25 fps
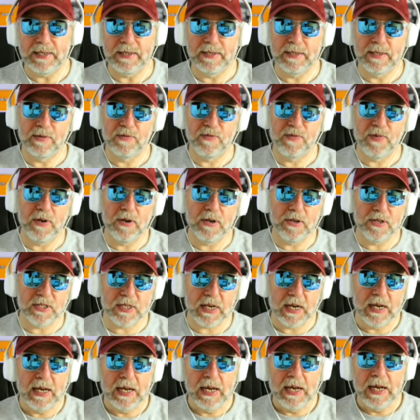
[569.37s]
The first
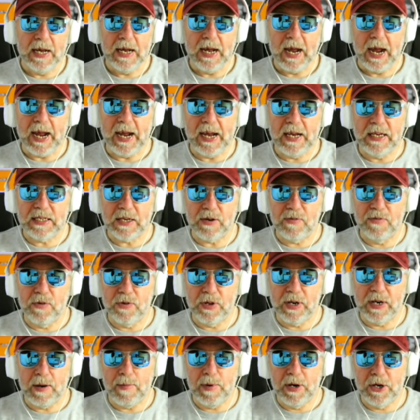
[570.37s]
is for the
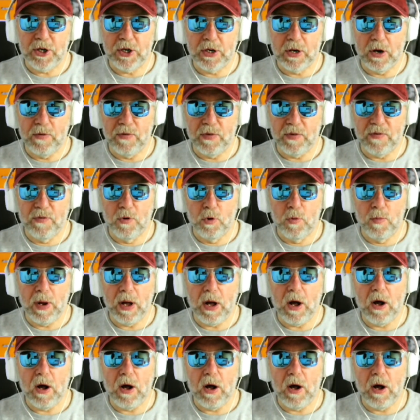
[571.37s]
demolition of the former